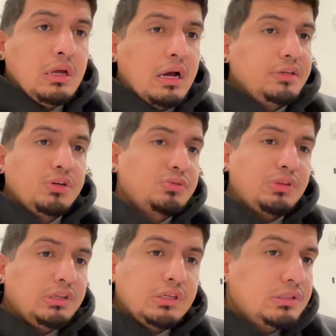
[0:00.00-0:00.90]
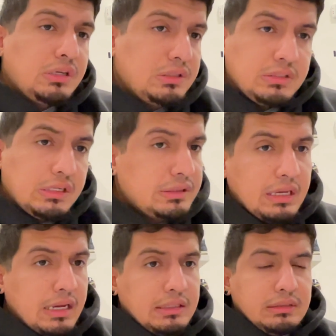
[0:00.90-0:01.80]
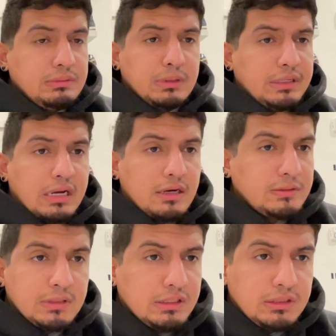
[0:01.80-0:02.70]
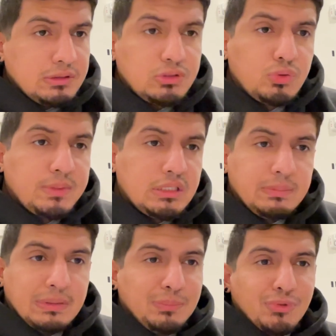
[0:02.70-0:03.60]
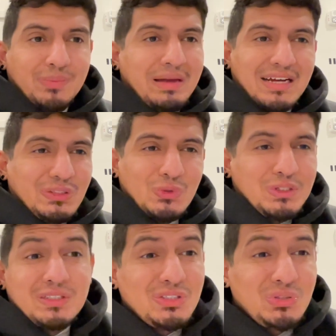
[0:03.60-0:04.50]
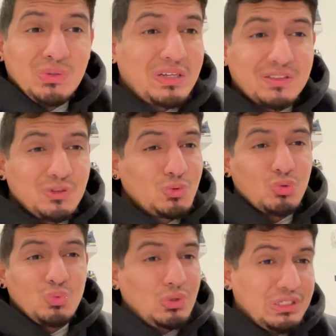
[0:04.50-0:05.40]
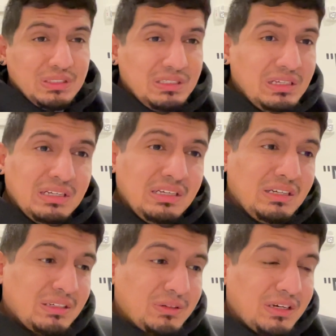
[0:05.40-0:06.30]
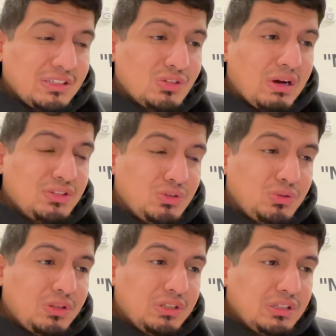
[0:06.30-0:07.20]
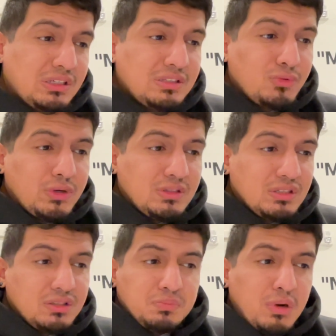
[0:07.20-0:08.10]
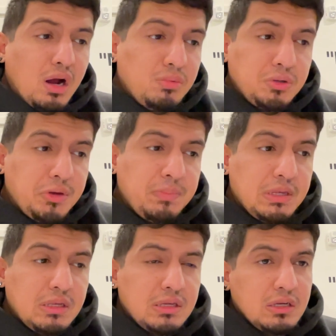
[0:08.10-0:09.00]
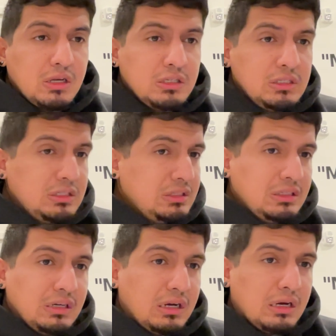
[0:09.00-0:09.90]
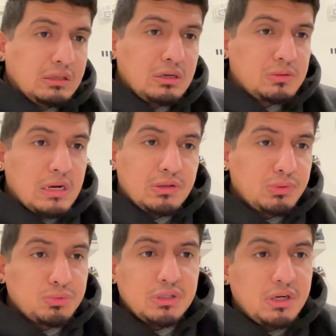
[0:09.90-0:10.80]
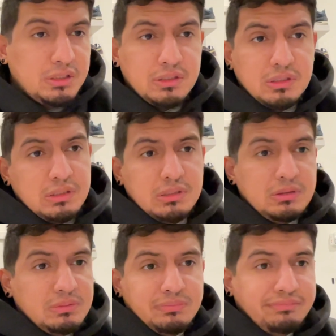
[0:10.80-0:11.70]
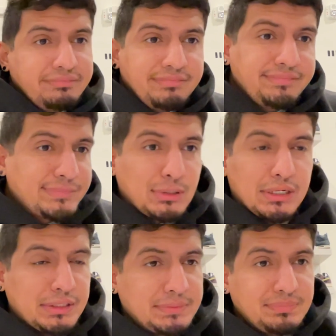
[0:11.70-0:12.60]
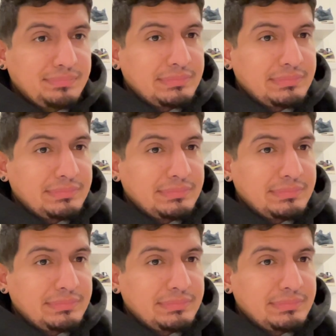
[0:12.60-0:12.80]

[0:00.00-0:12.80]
I don't think it's going to stick that, right? I don't think too many people are backdooring the shoe like the Jordan 1s, right? So I do think it's going to probably be around 300, right?